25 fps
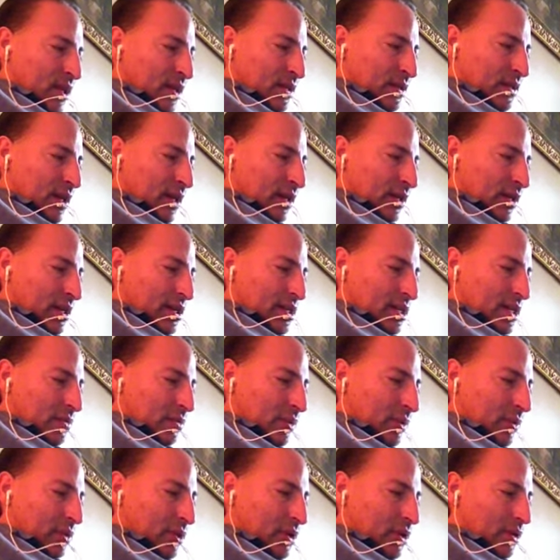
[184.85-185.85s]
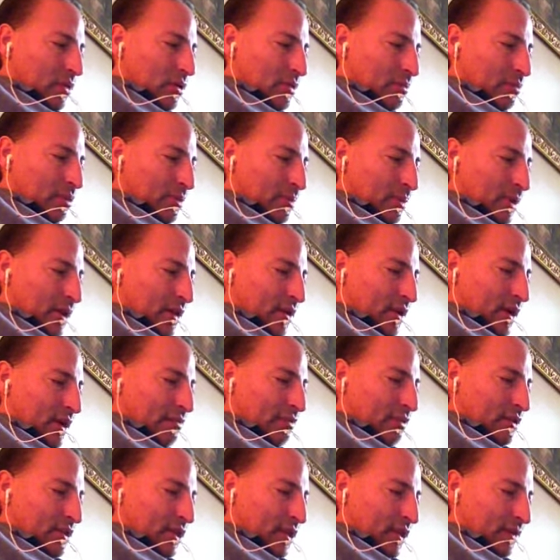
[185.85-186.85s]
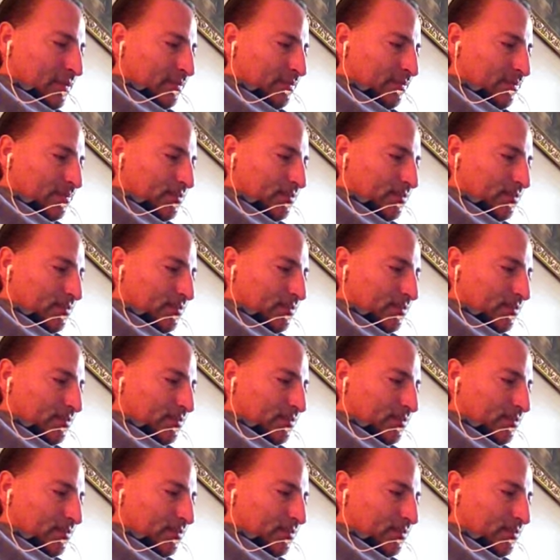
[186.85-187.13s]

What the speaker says: Tell us, and we will go and prepare everything."